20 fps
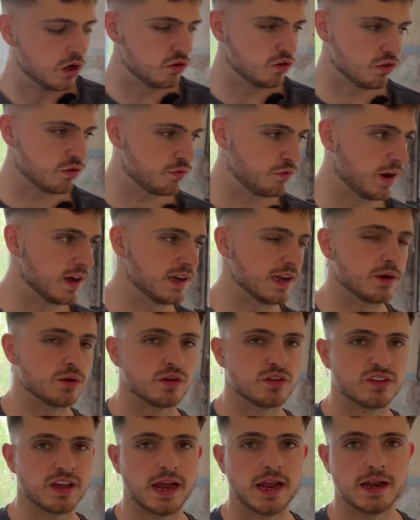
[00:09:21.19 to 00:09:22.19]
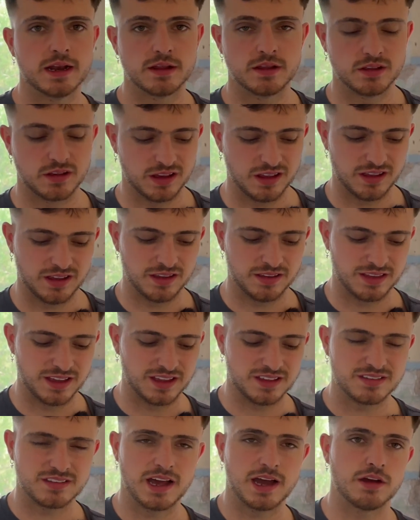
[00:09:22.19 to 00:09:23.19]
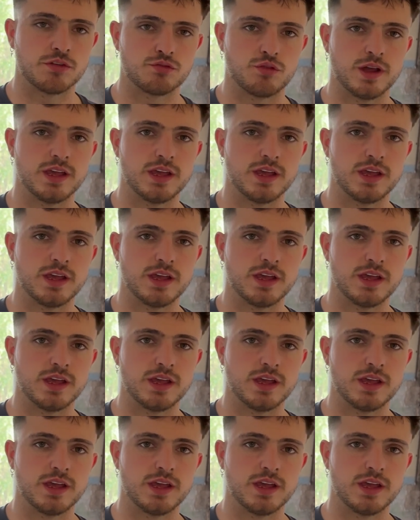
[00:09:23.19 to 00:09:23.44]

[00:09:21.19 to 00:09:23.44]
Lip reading: Just find out the exact